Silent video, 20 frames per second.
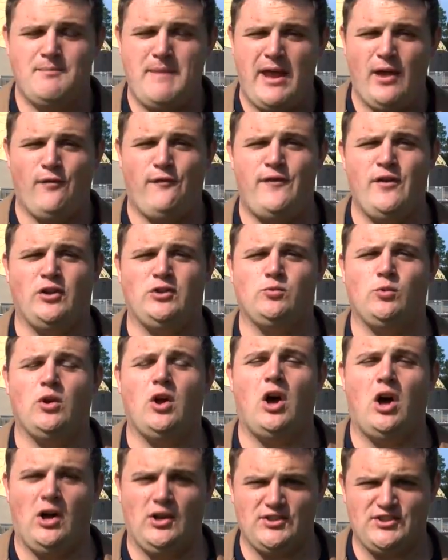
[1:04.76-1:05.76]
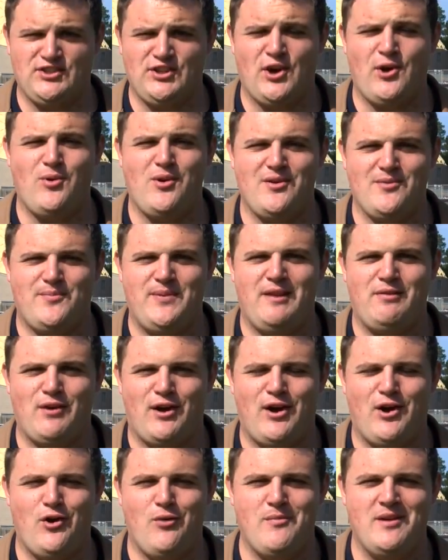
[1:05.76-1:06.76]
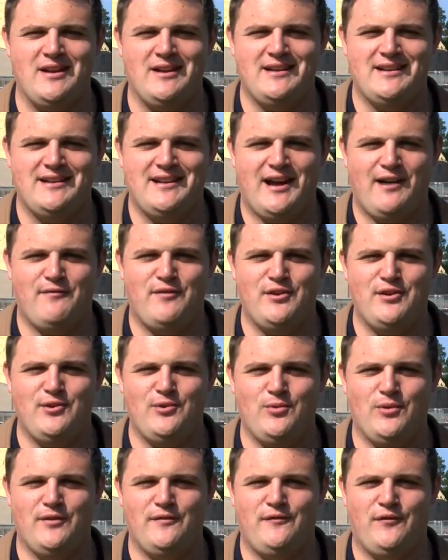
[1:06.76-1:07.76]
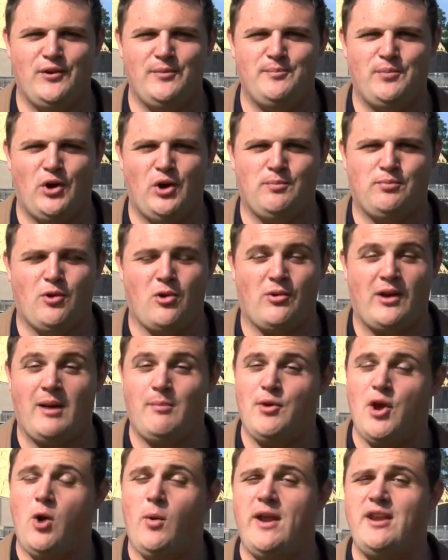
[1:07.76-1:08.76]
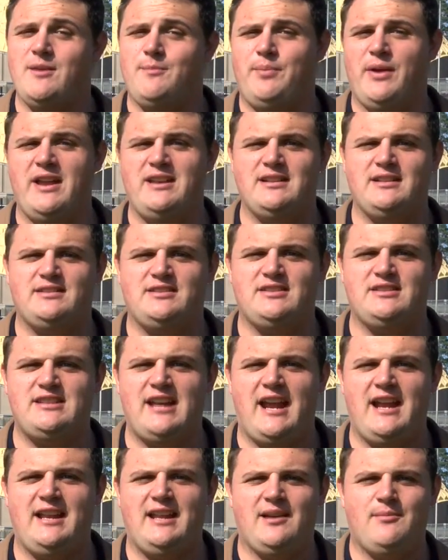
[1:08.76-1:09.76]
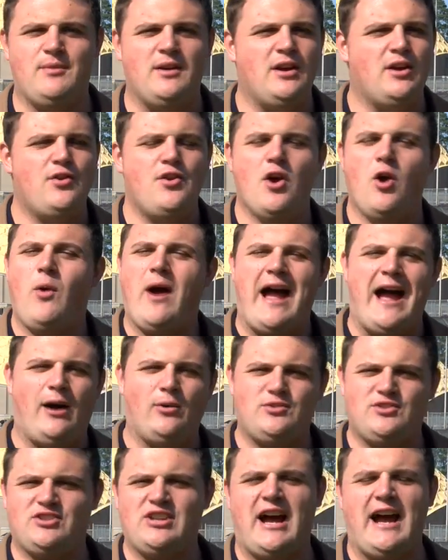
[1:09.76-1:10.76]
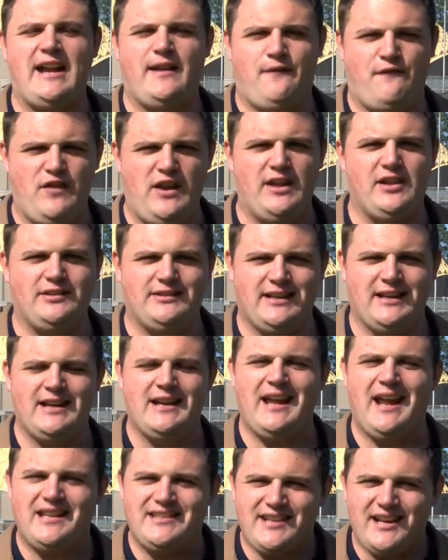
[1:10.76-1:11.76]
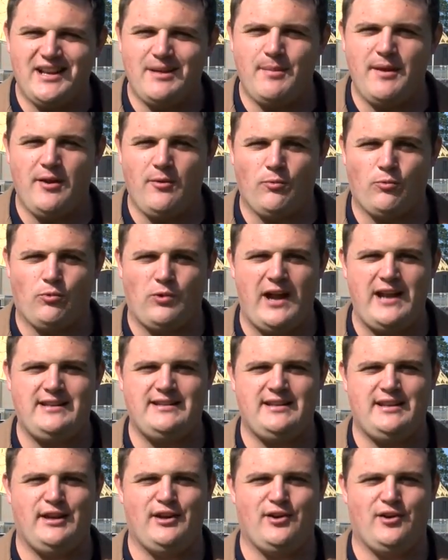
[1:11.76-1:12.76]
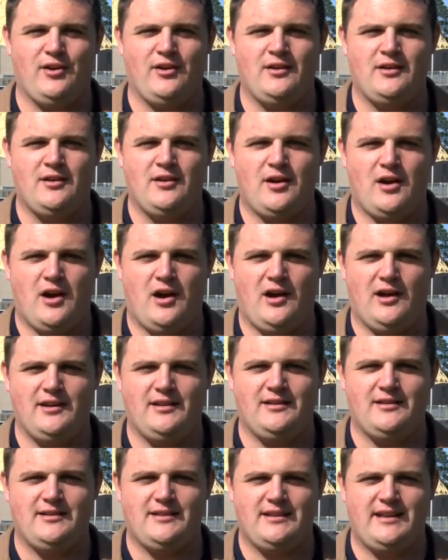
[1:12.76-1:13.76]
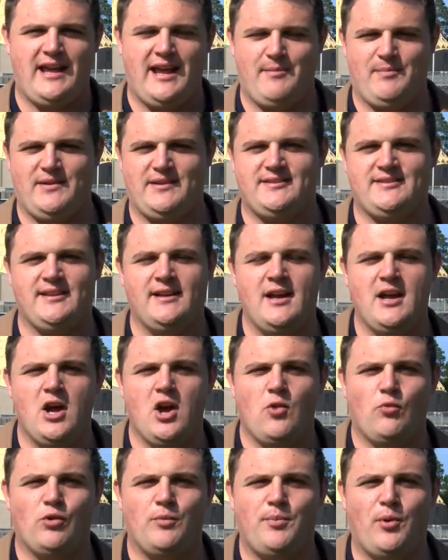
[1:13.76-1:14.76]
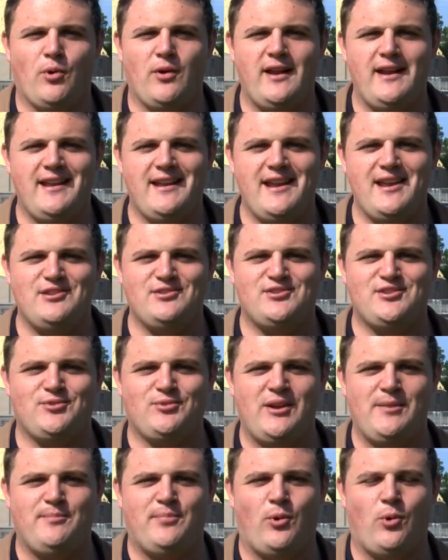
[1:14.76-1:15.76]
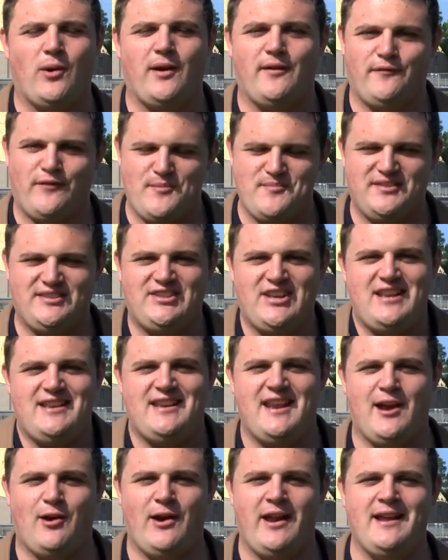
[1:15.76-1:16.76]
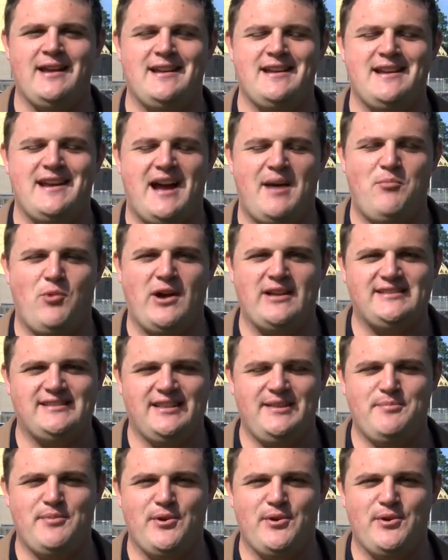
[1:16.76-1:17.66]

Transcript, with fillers: Mayo Field will also be the home of the new football program. No independent stadium, no outside field. It's going to be right here on campus. Reporting in Shreveport from Centenary, I'm Wesley